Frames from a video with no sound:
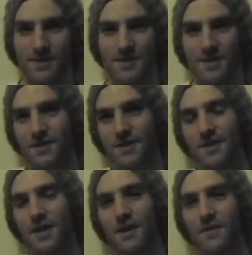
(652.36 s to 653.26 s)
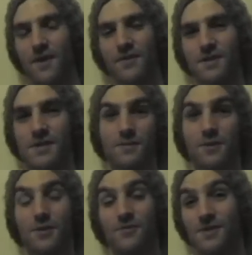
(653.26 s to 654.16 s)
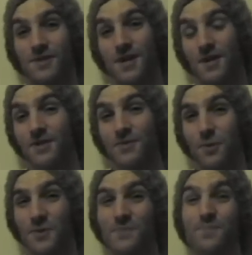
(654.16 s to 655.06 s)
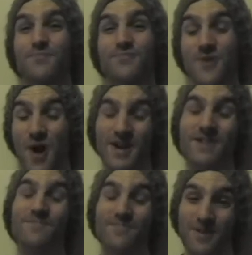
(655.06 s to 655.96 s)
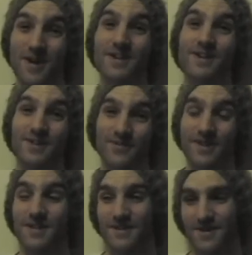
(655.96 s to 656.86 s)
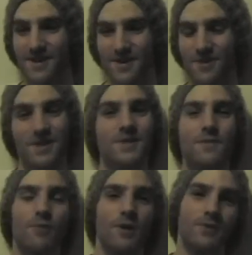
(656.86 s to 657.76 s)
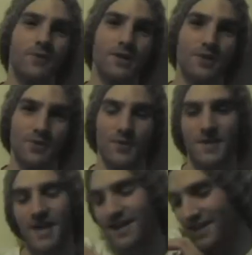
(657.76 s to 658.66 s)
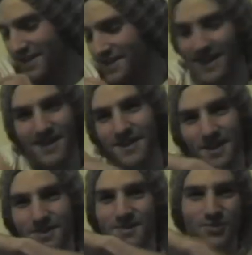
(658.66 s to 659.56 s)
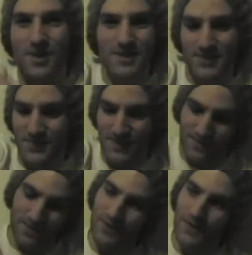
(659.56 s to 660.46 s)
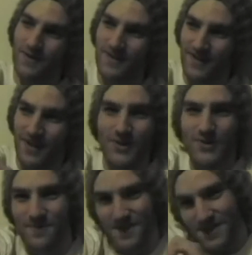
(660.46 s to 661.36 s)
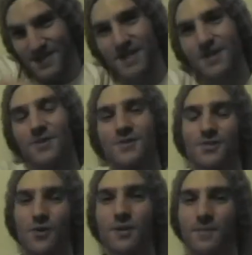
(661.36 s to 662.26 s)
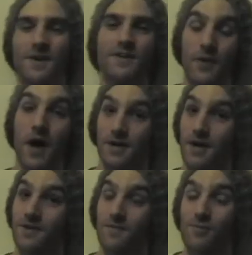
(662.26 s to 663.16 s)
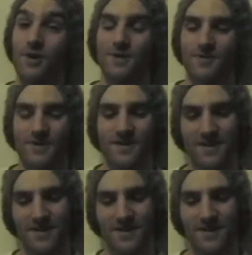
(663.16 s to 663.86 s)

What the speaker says: he decided to get a van the same colour as the tattoo. It was bright, bright green. And when I say bright green, you know, the 90s Adidas tracksuits the luminous neon stripes, like that kind of bright green.